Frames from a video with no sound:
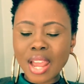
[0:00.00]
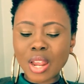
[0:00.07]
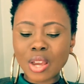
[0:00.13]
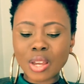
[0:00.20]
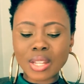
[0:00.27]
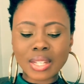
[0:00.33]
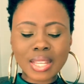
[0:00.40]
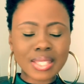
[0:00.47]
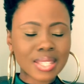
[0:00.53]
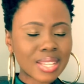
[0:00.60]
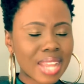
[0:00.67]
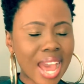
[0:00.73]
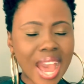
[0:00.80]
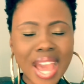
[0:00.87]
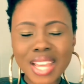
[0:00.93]
Listen,
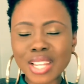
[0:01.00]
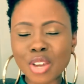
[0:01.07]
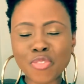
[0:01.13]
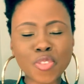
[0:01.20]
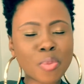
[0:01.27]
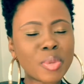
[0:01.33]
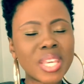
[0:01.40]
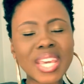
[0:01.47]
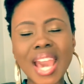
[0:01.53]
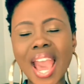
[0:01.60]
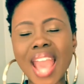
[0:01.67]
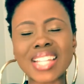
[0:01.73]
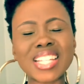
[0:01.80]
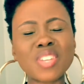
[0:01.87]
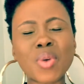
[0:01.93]
for me, I
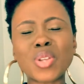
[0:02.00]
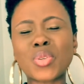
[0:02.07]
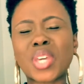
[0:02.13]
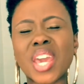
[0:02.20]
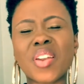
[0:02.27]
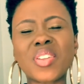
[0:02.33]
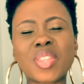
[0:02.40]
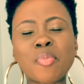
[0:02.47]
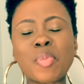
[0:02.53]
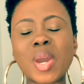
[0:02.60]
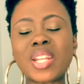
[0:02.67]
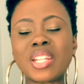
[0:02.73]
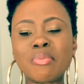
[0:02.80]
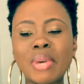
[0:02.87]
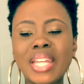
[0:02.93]
didn't want to carry the
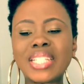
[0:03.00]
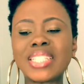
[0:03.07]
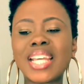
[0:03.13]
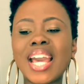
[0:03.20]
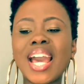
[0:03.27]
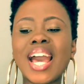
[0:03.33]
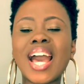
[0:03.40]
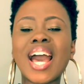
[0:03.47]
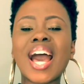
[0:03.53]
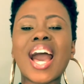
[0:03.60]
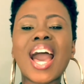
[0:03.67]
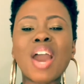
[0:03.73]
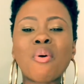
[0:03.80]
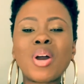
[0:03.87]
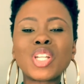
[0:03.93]
burden, man.
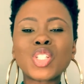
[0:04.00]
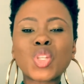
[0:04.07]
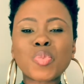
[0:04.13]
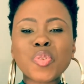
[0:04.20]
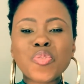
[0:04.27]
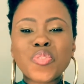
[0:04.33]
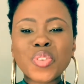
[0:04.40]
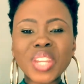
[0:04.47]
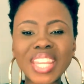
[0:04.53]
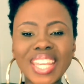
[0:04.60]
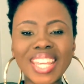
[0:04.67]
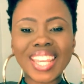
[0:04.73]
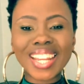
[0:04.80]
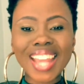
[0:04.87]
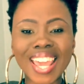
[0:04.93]
I wanted to be free.
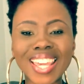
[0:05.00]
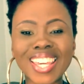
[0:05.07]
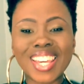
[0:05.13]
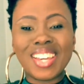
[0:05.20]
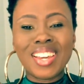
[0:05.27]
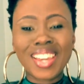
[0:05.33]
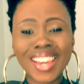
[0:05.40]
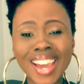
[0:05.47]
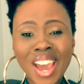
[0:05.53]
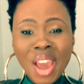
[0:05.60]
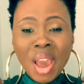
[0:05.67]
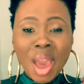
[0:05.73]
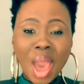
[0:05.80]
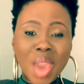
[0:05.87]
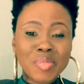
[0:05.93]
Like,
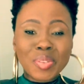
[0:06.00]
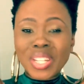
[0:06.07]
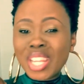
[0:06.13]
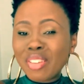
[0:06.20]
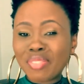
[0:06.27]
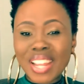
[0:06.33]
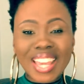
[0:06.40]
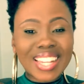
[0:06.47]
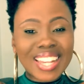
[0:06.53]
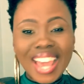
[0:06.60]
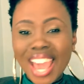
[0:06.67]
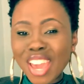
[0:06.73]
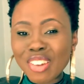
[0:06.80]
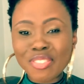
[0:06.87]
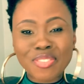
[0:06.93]
I believe, like,
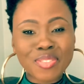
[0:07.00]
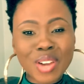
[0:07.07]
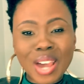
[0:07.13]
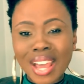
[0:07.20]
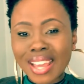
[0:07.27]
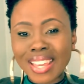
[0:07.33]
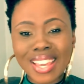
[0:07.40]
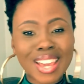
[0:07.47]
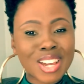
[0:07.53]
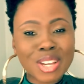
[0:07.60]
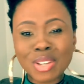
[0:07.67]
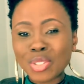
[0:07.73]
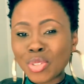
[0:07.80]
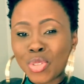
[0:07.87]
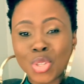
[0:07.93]
life,
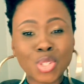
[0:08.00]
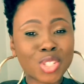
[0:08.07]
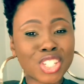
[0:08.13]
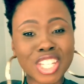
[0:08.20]
you should just